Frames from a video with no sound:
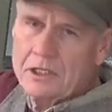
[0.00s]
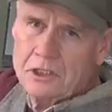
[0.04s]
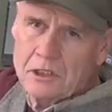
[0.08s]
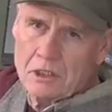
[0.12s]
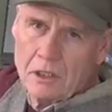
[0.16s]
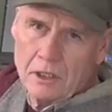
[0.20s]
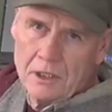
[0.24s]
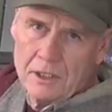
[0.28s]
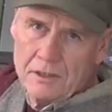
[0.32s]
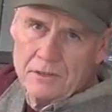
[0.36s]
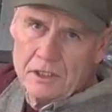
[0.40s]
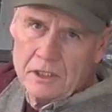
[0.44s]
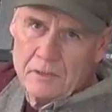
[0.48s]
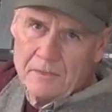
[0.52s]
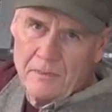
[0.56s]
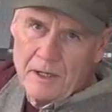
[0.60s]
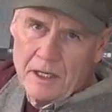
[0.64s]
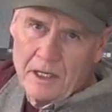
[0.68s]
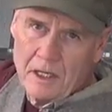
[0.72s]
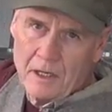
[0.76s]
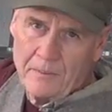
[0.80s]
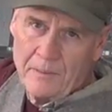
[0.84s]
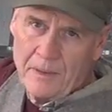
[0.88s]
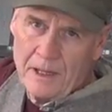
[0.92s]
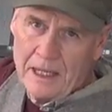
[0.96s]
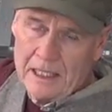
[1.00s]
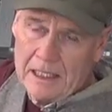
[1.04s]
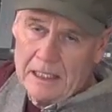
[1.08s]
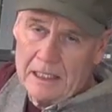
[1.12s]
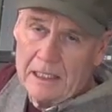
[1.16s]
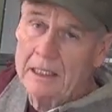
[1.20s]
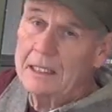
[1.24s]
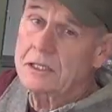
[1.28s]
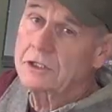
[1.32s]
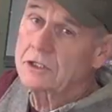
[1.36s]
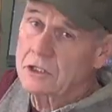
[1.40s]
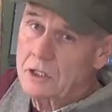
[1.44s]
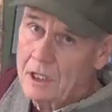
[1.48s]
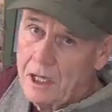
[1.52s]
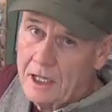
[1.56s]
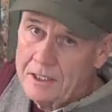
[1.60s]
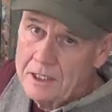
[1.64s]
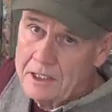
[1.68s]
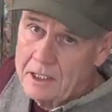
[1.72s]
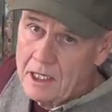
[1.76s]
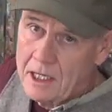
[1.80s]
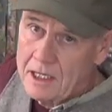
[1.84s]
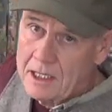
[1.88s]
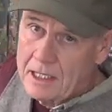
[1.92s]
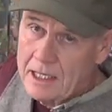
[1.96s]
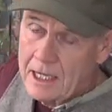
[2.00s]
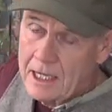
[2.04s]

started this bigger painting. It's not done